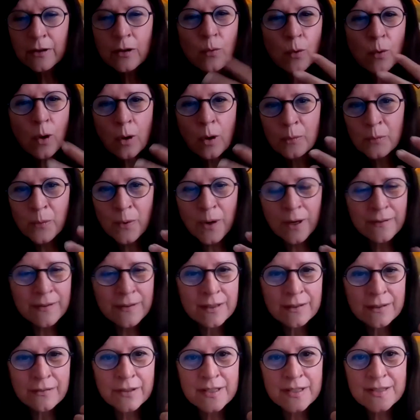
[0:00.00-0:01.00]
warm
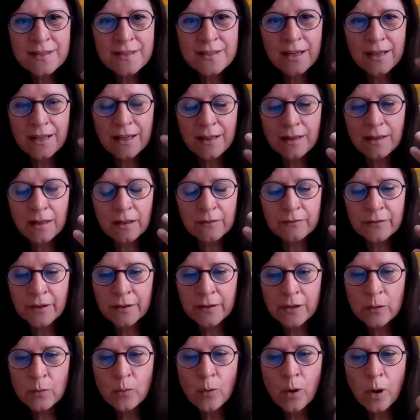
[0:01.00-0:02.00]
one. There is a
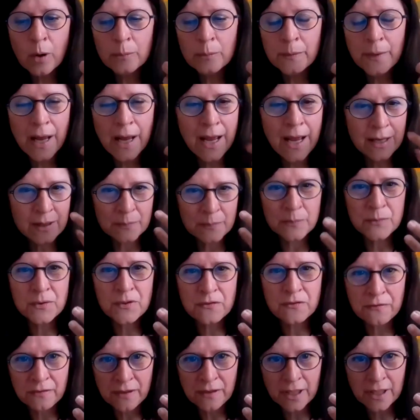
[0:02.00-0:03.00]
very warm
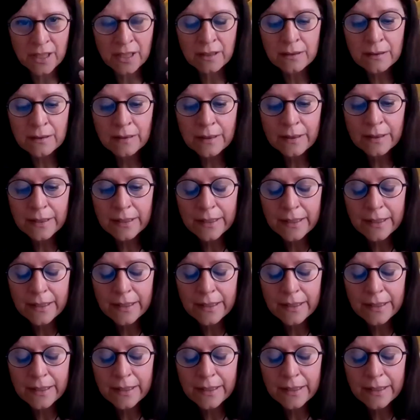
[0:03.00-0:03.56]
atmosphere.